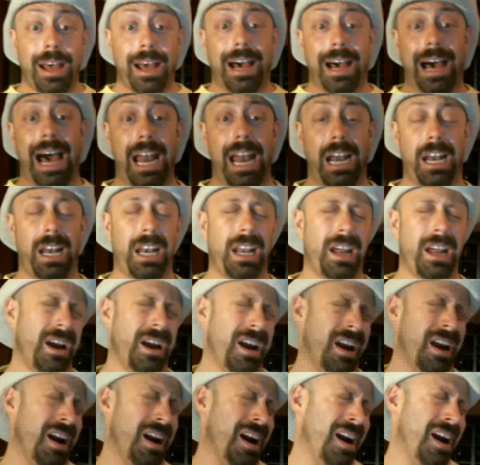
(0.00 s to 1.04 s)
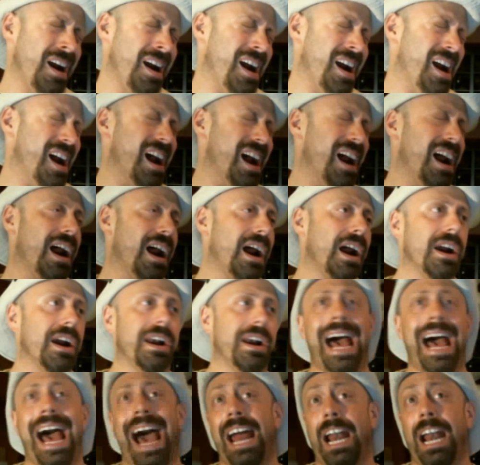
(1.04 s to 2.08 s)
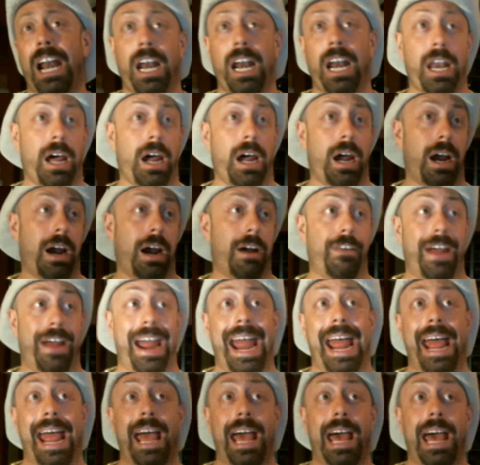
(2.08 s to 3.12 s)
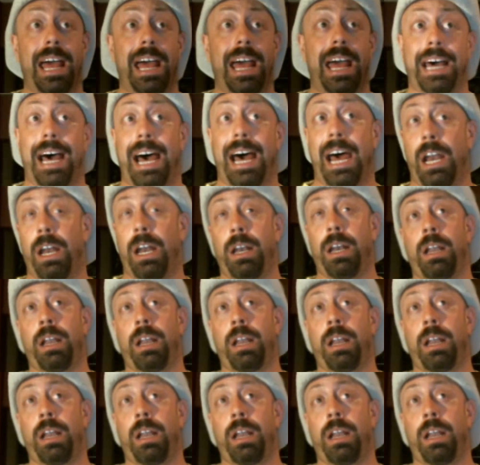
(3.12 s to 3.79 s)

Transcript: I learned how to love and I